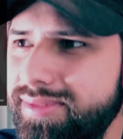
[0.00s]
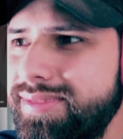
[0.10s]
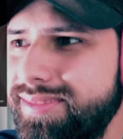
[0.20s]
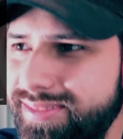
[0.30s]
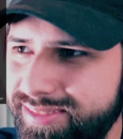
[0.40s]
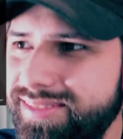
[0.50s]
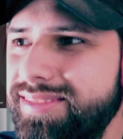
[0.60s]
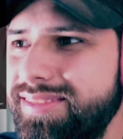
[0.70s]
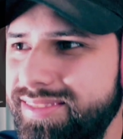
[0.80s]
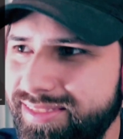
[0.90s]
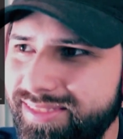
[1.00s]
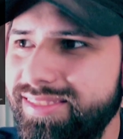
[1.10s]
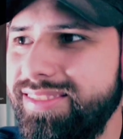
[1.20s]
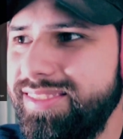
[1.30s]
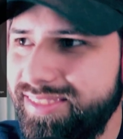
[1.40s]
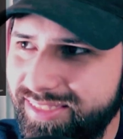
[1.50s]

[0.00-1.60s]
the G Ferrari.